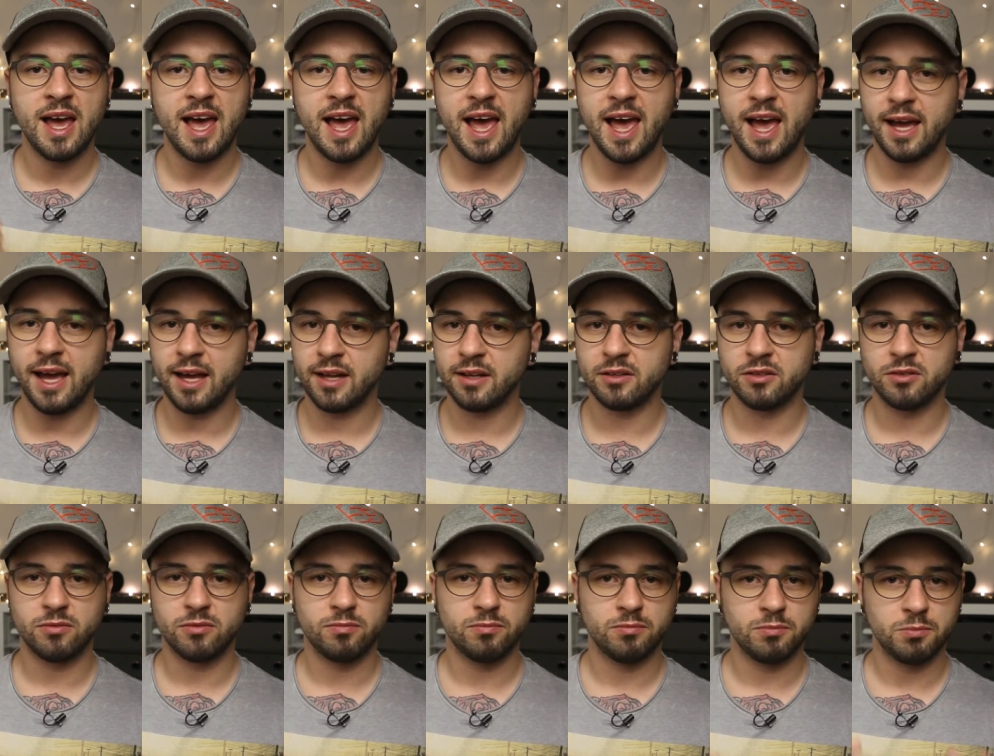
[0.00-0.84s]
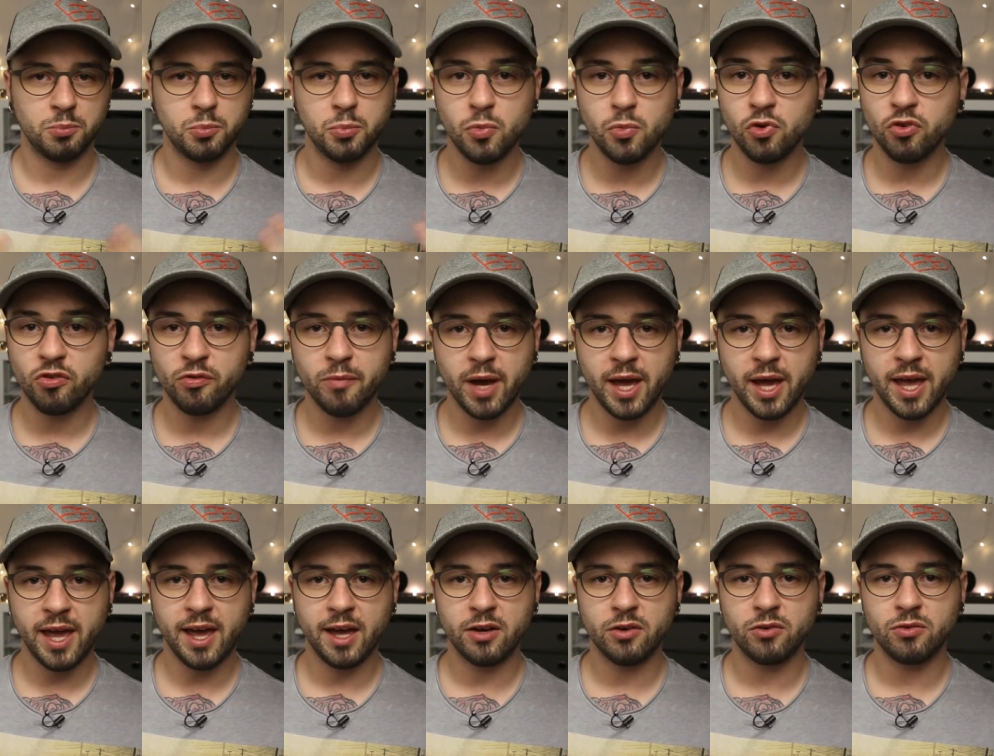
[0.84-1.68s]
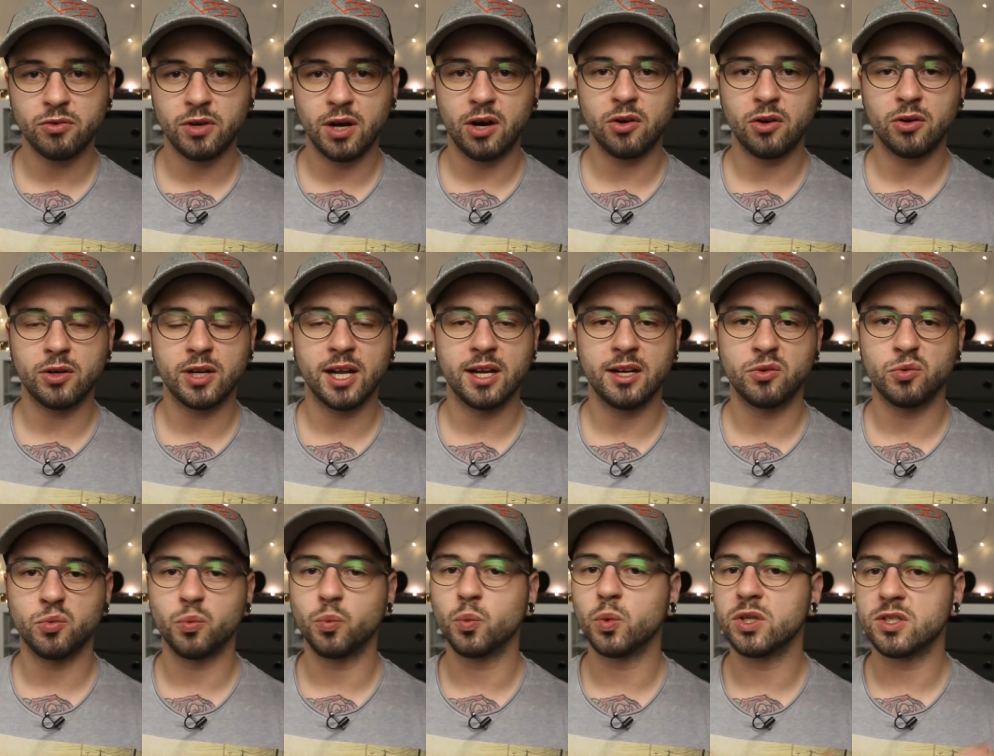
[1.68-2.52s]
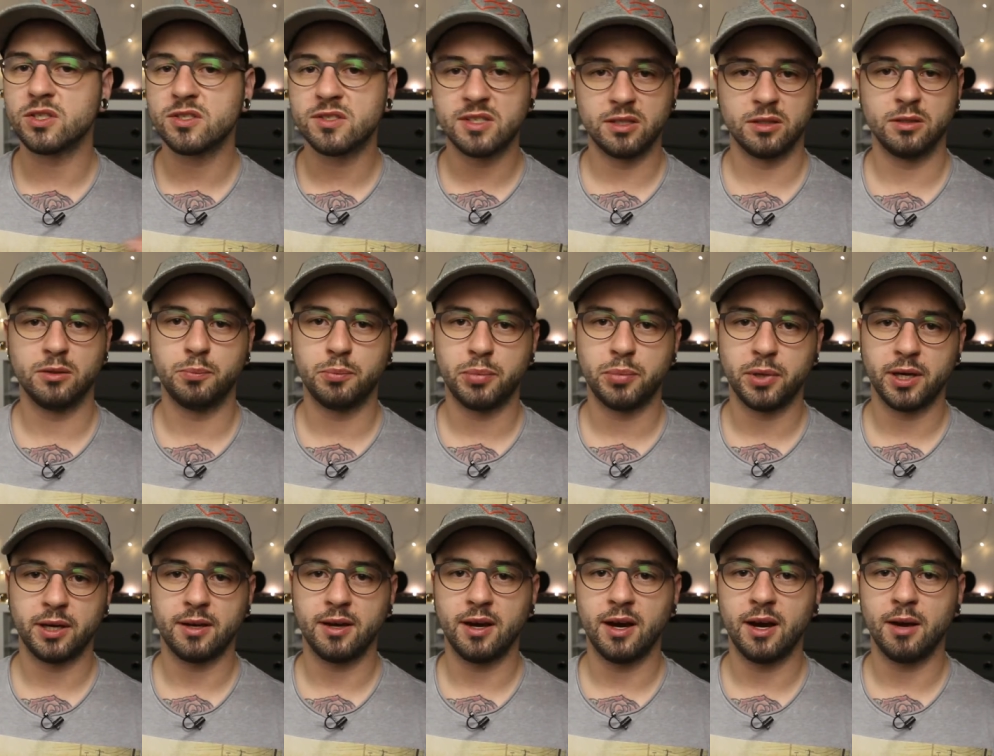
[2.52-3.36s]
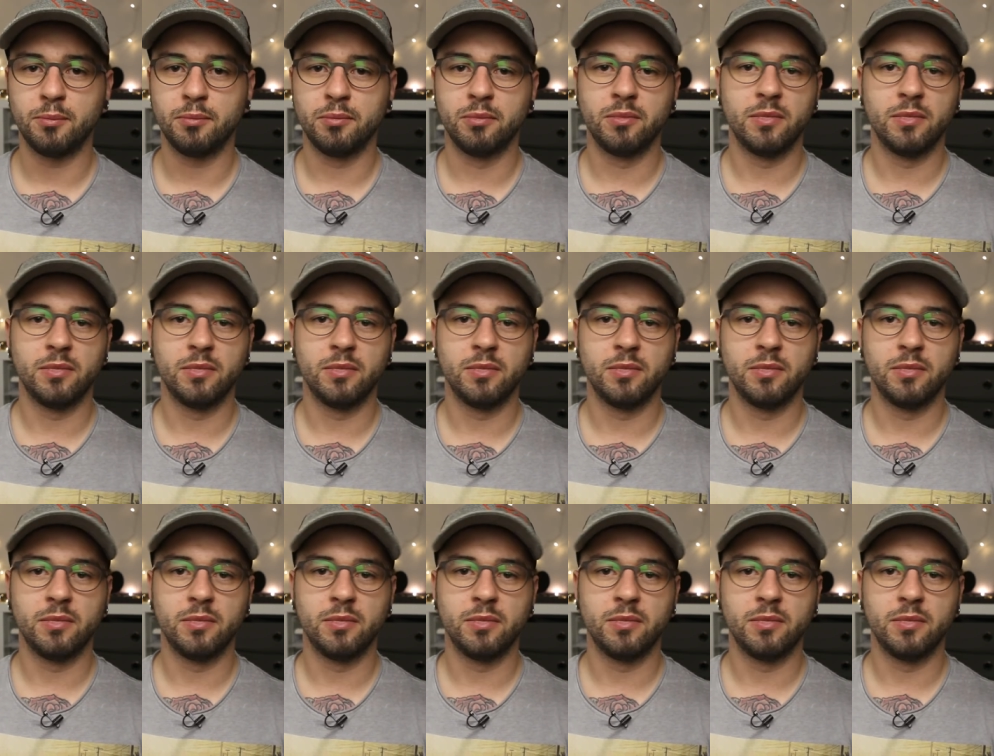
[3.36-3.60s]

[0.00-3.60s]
and move my head around and will still pick up